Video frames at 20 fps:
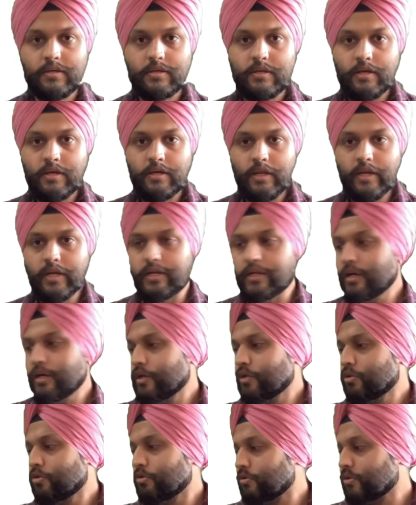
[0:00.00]
Right.
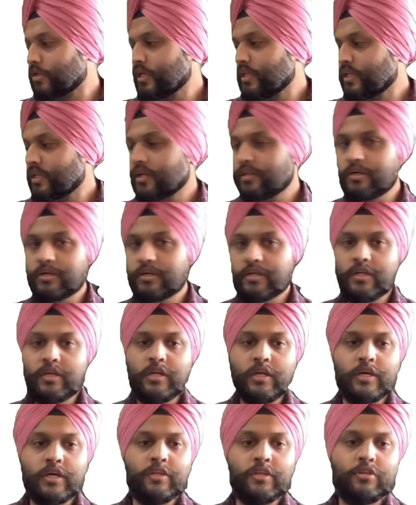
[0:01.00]
So these are certain
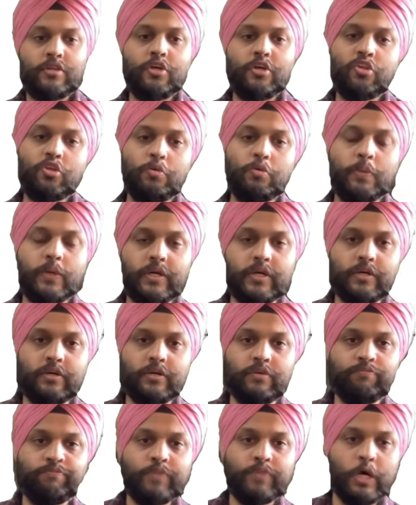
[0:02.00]
concerns over here.
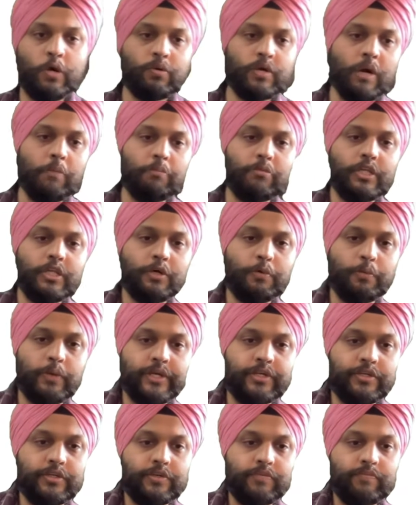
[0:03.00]
Now comes the
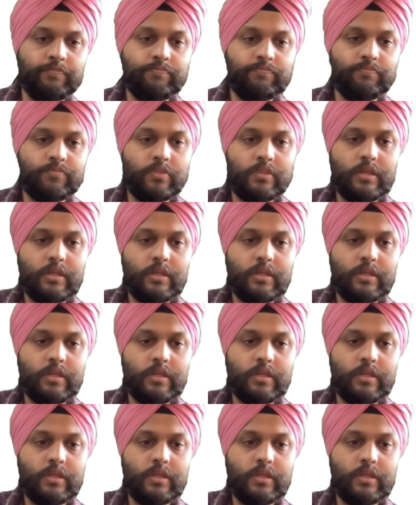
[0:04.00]
question.